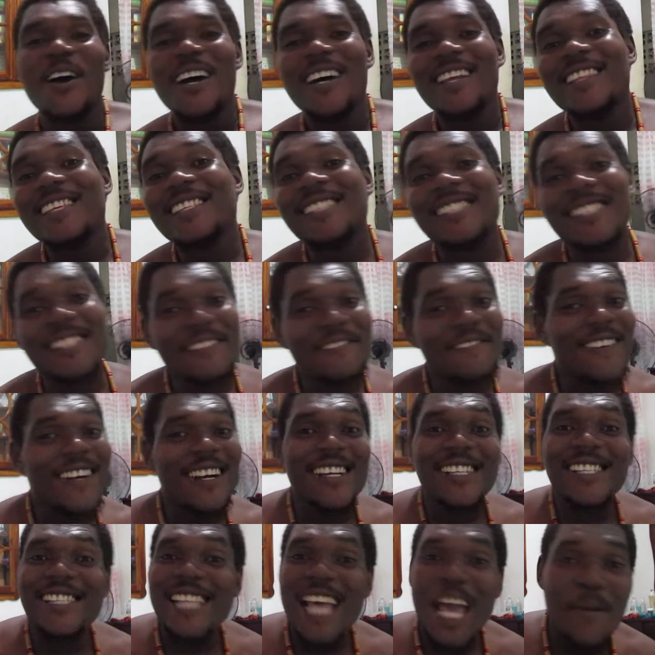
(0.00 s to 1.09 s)
This is the
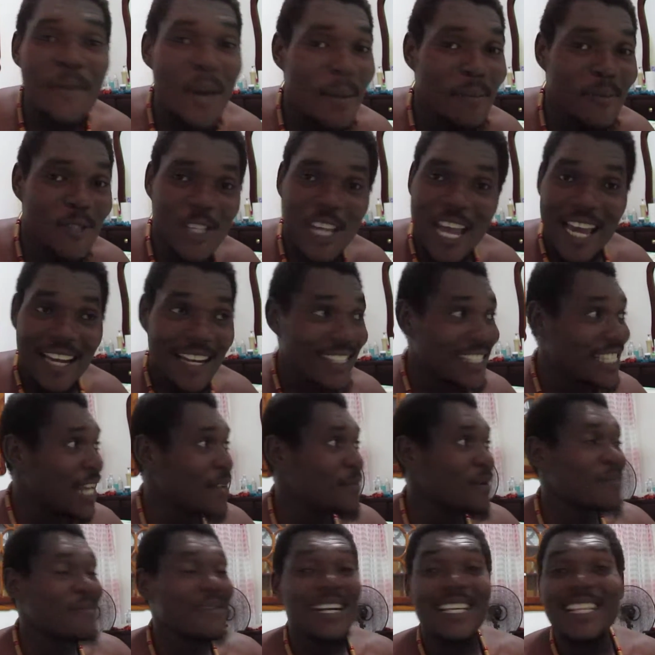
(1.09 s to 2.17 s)
first time I'm trying this and
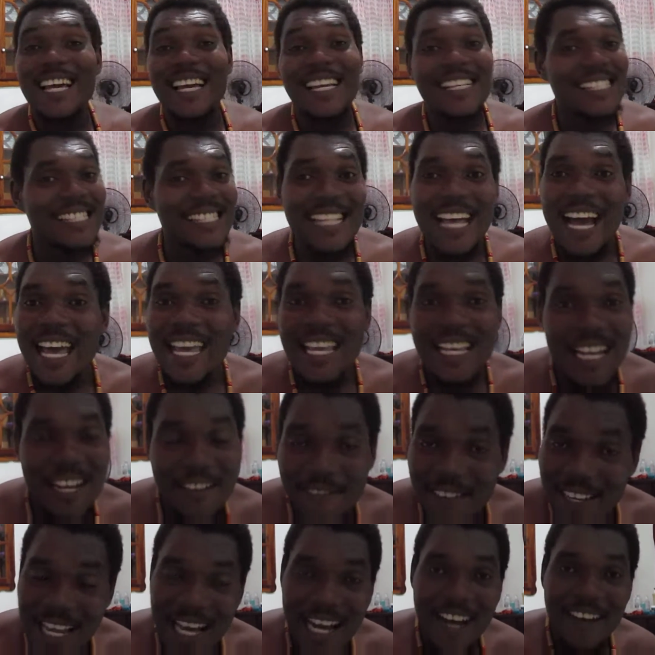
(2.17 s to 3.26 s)
my mother is dying
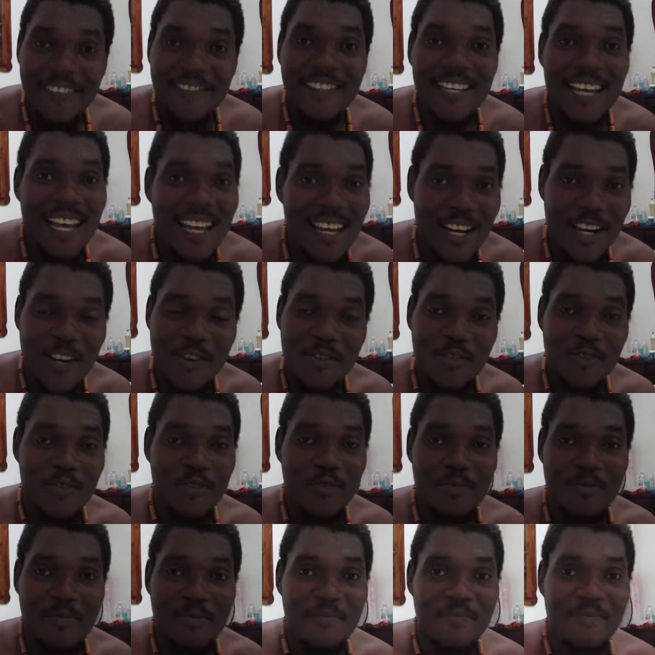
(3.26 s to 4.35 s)
of laughter in her
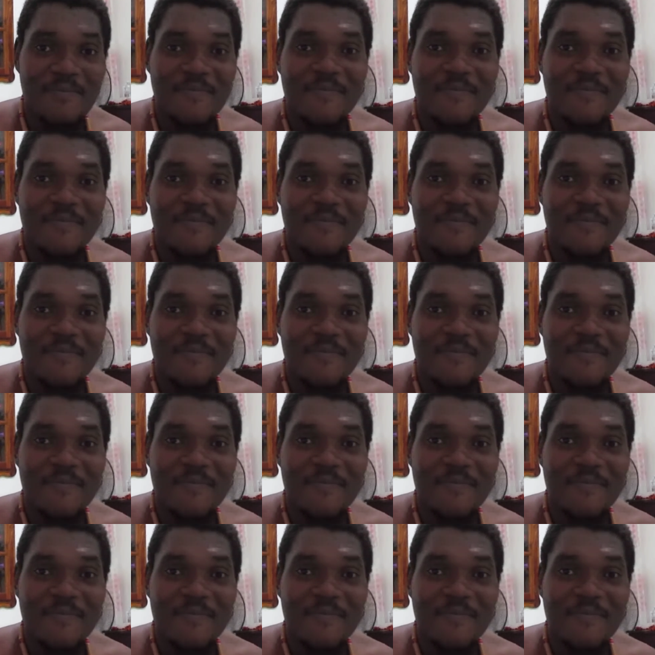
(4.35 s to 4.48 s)
room,